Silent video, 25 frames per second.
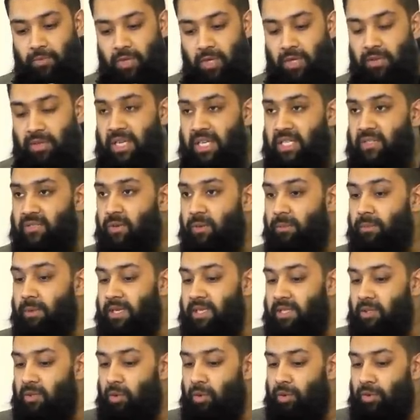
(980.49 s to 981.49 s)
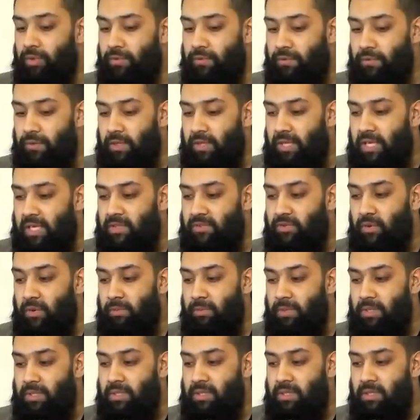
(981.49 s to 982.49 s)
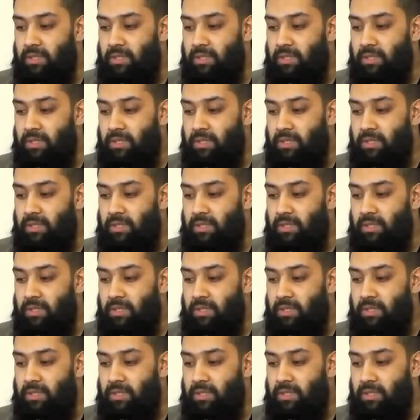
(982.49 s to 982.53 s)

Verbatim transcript: And that's from his lutf, that's from his